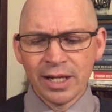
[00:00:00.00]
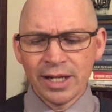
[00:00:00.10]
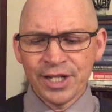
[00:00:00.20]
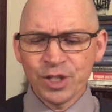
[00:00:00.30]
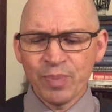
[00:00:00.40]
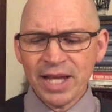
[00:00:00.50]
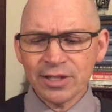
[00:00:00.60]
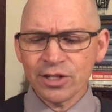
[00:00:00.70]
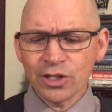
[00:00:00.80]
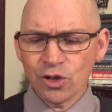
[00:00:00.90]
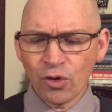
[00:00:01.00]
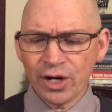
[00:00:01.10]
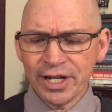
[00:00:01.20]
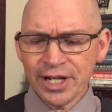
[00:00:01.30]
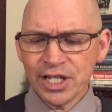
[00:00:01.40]
His best
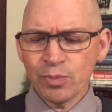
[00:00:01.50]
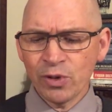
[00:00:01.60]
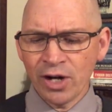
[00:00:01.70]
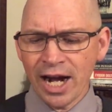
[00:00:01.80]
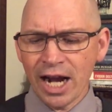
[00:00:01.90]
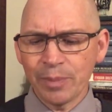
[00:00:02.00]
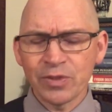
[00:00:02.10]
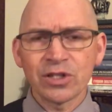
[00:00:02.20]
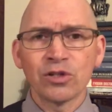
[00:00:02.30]
story is perhaps